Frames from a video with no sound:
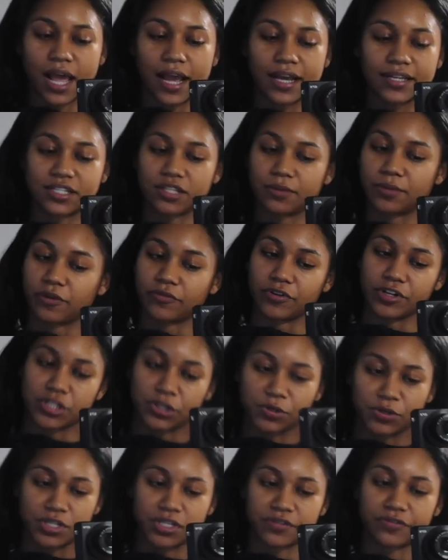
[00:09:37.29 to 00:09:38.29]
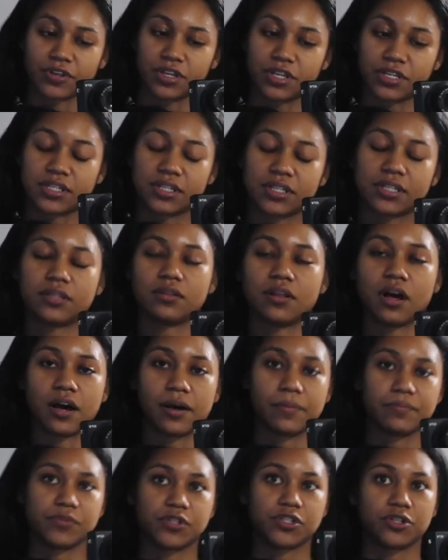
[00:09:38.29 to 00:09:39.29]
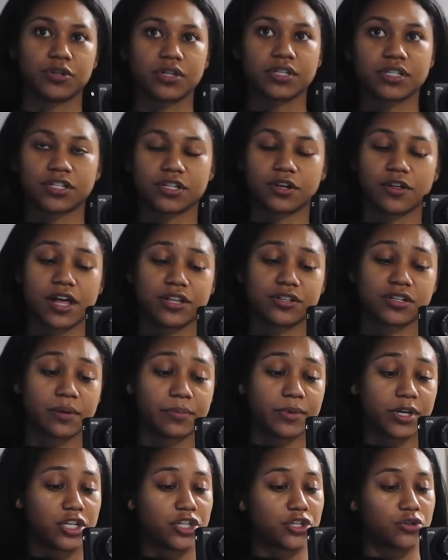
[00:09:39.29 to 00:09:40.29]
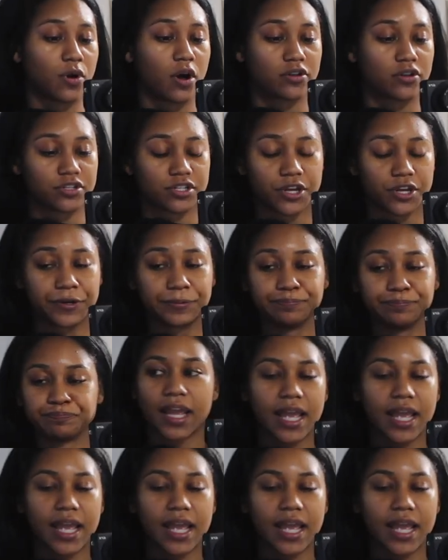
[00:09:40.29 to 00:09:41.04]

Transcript: I could still be a resource for this um, student. So that's what I'm gonna do also.